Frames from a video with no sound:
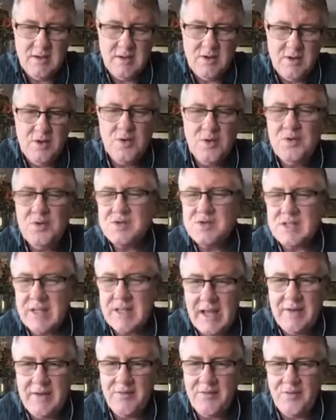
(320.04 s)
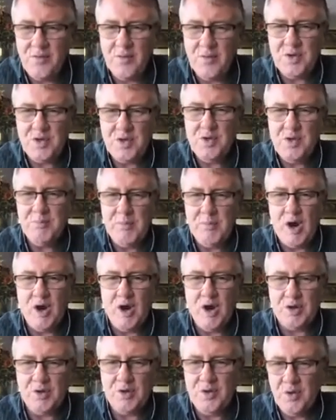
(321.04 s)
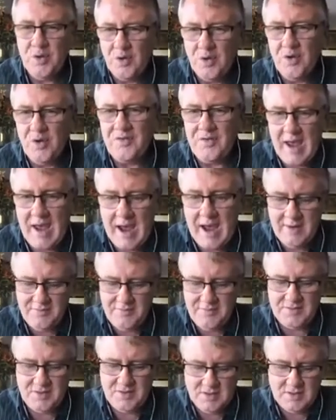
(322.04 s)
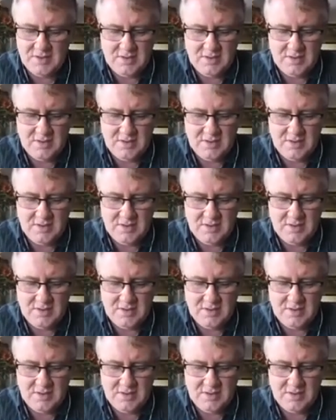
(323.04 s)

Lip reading: Whose life will you model yours after?